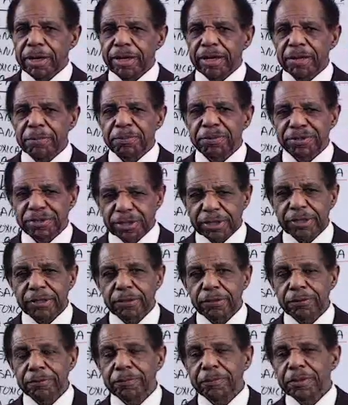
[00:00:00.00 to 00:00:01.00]
in
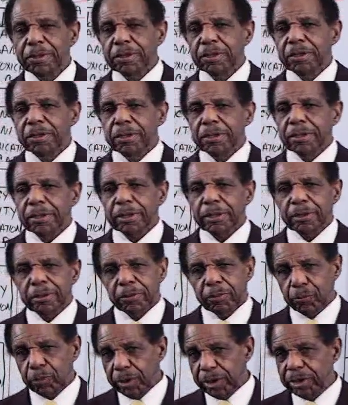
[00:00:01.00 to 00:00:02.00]
particular,
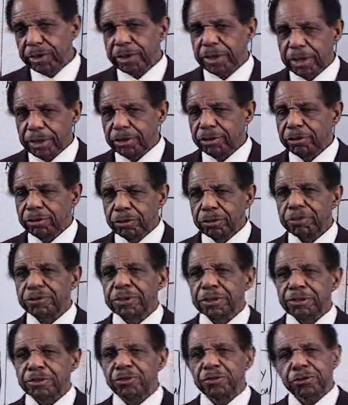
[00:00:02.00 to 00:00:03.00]
when can you use
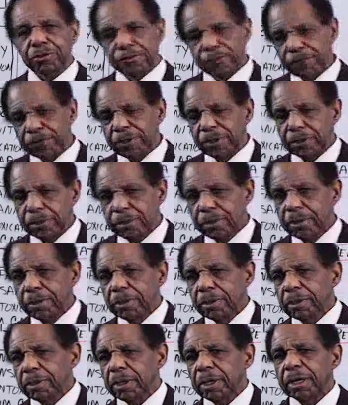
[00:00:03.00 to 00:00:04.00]
it to defeat
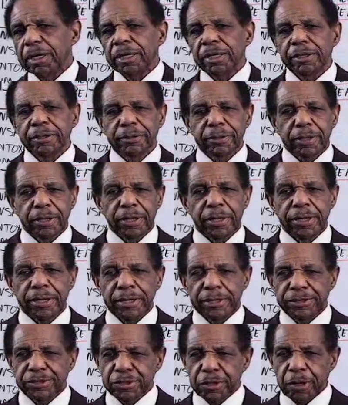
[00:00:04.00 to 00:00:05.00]
a
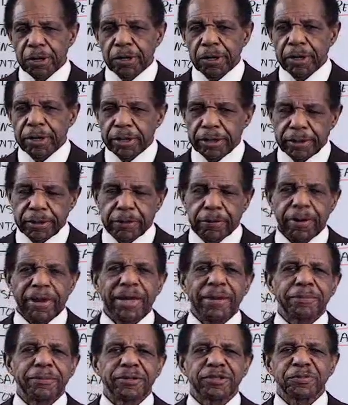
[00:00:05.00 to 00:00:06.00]
crime
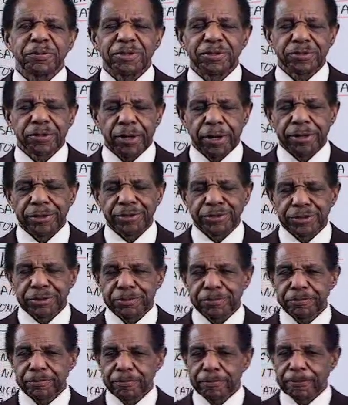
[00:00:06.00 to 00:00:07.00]
that's been charged.
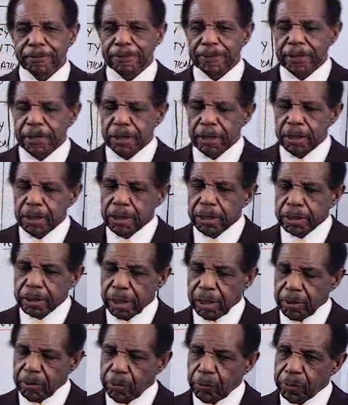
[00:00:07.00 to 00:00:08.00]

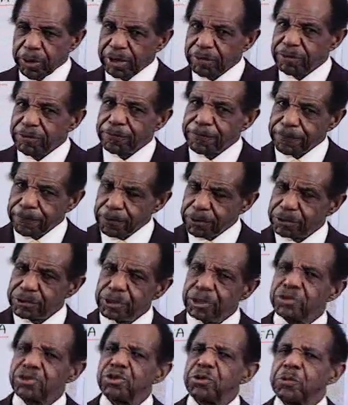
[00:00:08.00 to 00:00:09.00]
Now, one of the first
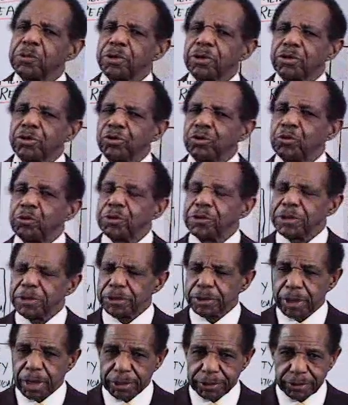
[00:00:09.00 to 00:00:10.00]
things you want to do with
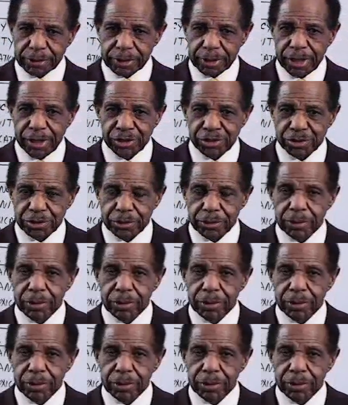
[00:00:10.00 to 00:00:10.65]
intoxication